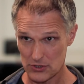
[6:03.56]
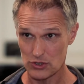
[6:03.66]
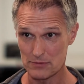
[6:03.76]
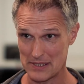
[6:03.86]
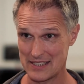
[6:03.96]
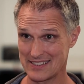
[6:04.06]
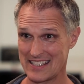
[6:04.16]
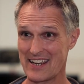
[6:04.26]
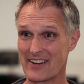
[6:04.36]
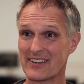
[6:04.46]
it shook me in
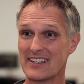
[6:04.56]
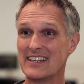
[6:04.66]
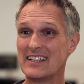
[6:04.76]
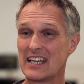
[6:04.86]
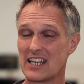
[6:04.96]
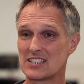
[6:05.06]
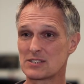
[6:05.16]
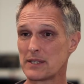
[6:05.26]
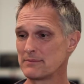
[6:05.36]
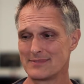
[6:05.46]
the air. And I
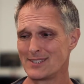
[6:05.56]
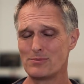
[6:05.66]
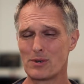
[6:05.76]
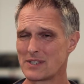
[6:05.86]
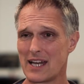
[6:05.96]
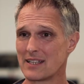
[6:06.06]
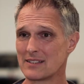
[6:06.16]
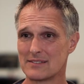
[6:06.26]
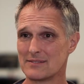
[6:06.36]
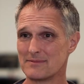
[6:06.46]
just went, he won't die.
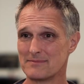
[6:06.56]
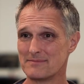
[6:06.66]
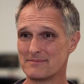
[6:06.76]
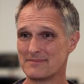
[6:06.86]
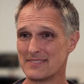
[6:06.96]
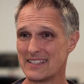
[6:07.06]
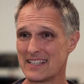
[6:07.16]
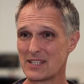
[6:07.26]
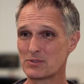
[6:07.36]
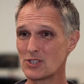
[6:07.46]

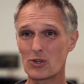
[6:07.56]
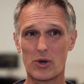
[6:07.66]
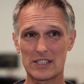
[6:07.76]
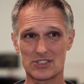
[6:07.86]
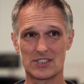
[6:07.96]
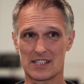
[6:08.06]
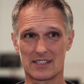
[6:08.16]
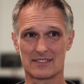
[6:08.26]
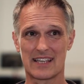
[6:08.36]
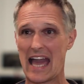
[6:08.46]
And there was no
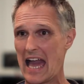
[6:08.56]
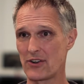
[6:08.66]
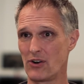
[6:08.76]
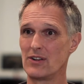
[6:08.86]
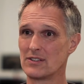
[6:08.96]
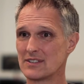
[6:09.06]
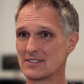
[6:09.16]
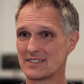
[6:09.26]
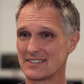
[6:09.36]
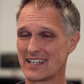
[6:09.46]
questioning at all.
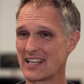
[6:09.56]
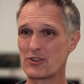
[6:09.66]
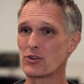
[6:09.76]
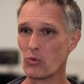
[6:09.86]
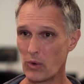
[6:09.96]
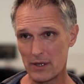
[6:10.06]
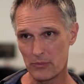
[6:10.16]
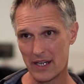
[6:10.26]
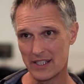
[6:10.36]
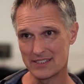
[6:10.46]
And I don't know what it
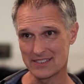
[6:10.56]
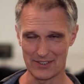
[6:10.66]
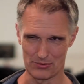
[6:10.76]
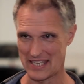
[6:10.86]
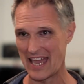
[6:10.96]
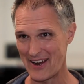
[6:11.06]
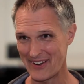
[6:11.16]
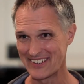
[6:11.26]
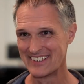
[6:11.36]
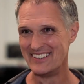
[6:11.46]
was. I don't
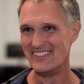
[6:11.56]
care.